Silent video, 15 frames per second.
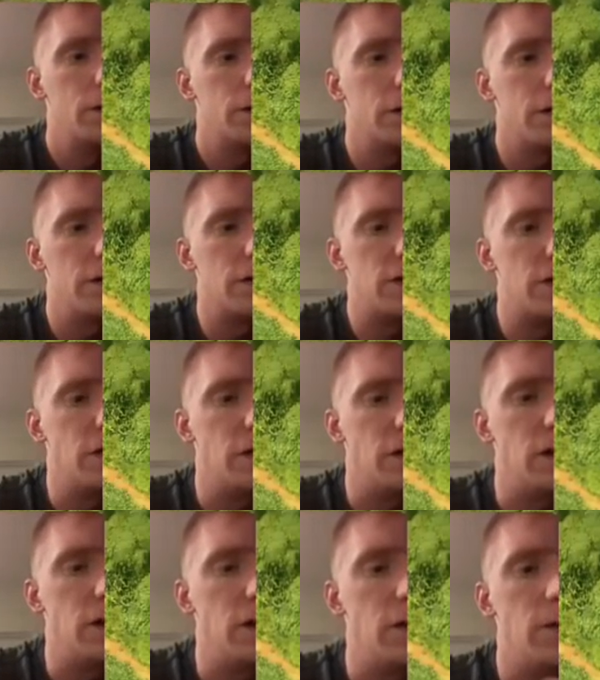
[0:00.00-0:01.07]
let's
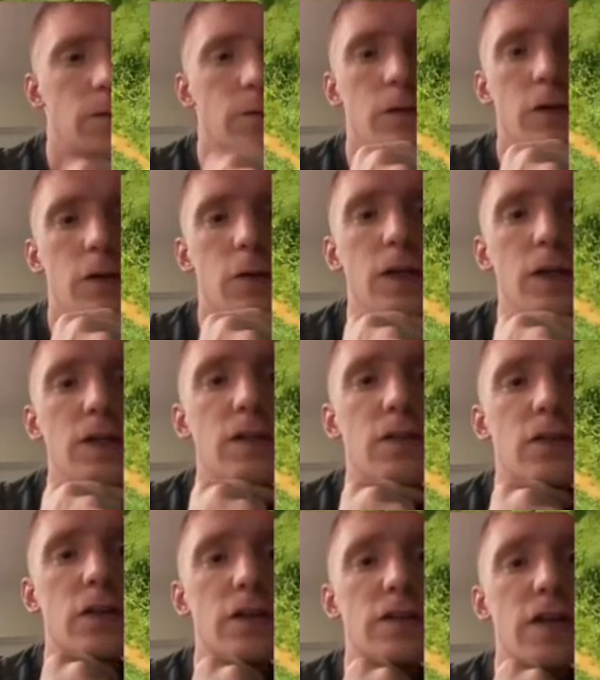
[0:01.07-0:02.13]
see. Queen's
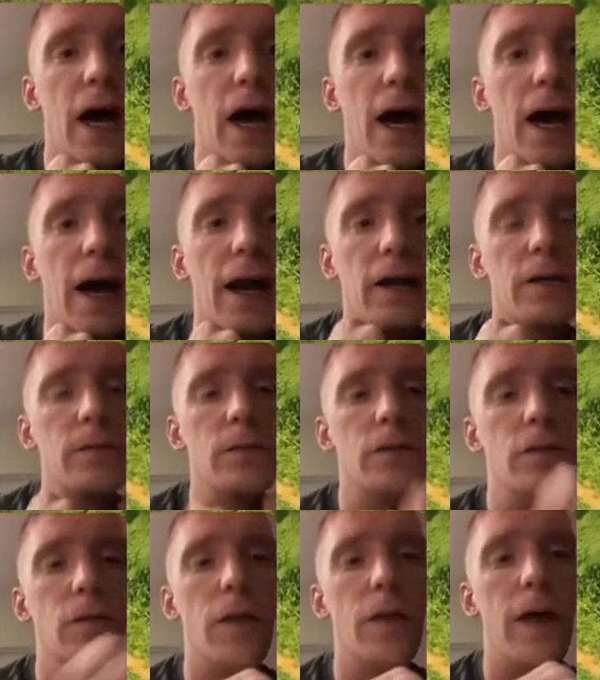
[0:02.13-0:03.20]
under attack.
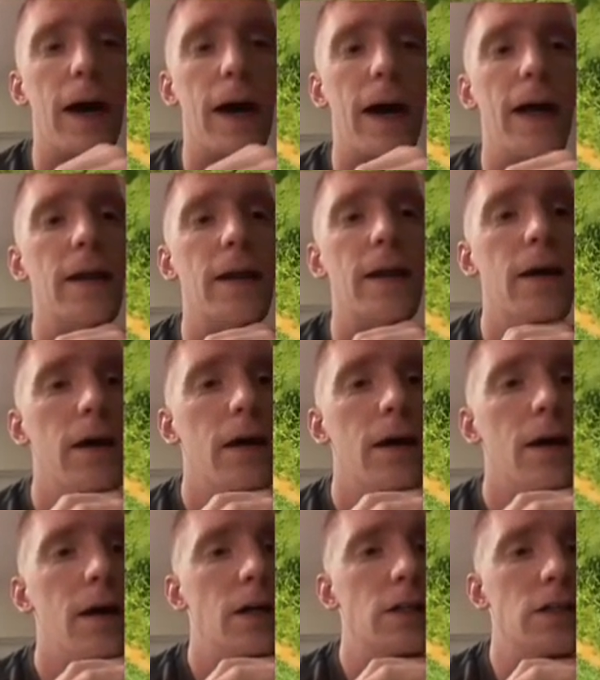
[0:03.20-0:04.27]
Do that.
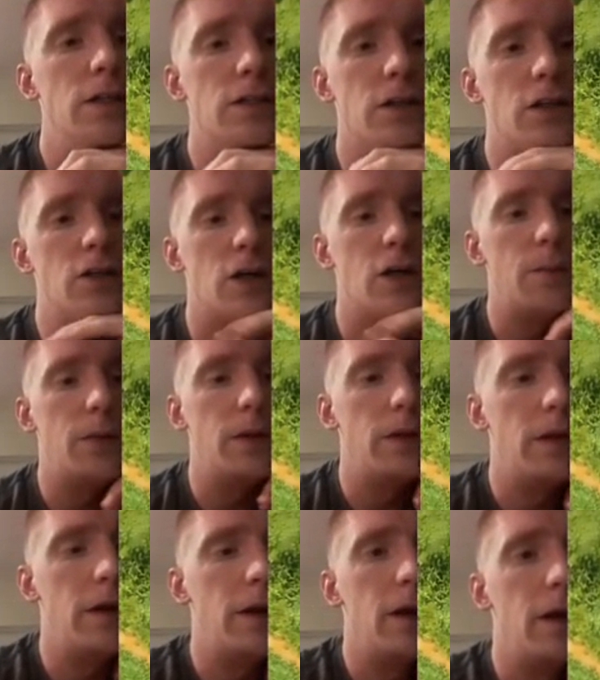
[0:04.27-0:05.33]
She's going to jump in
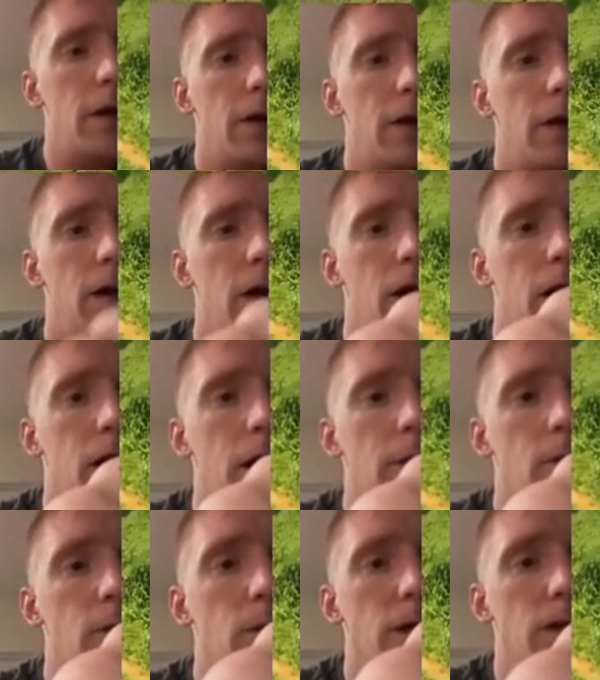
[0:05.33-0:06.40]
there.
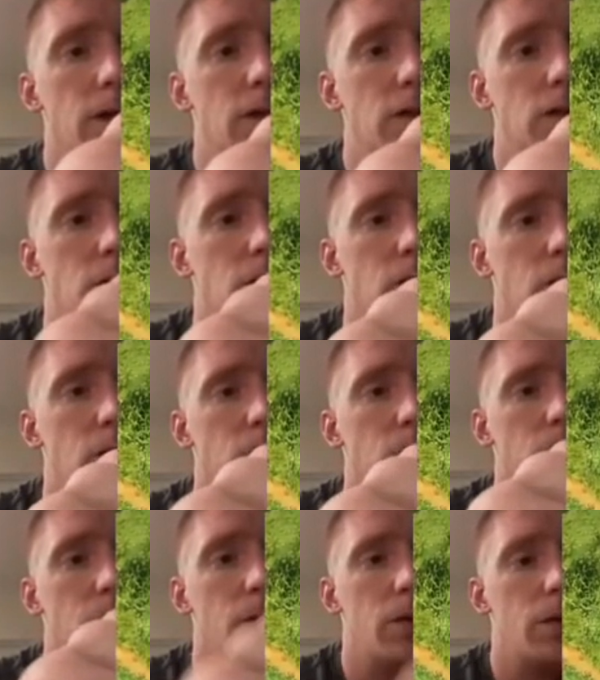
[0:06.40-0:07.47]
I'm going
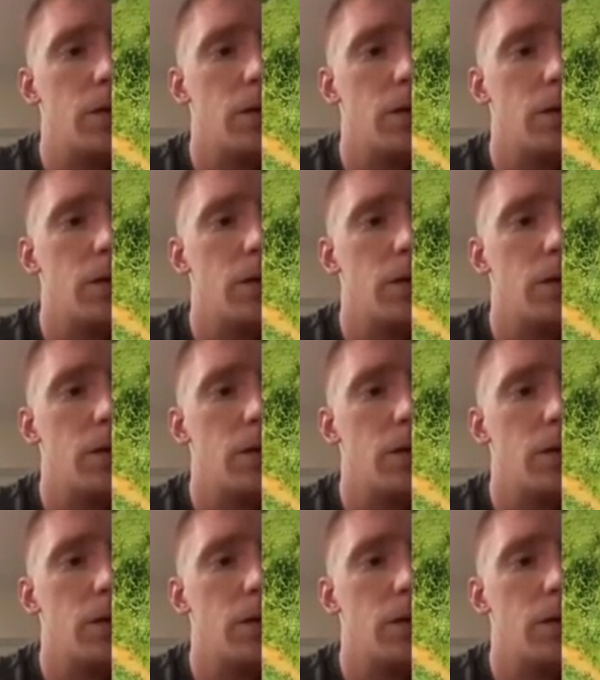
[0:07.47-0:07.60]
to